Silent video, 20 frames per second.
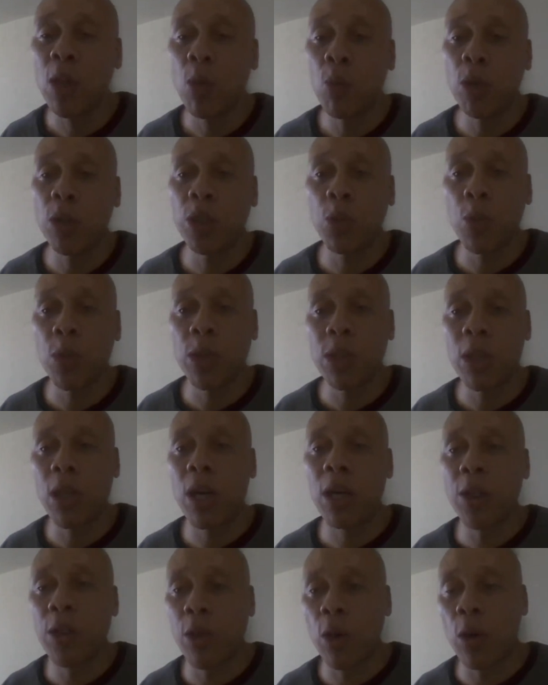which was,
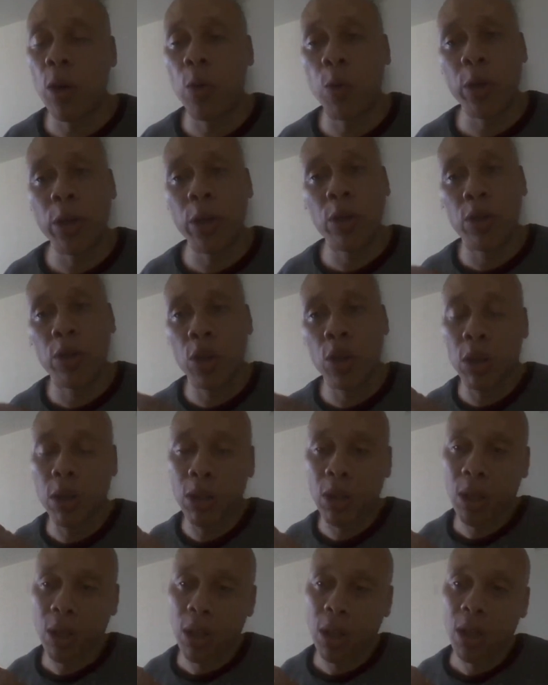you know, we took,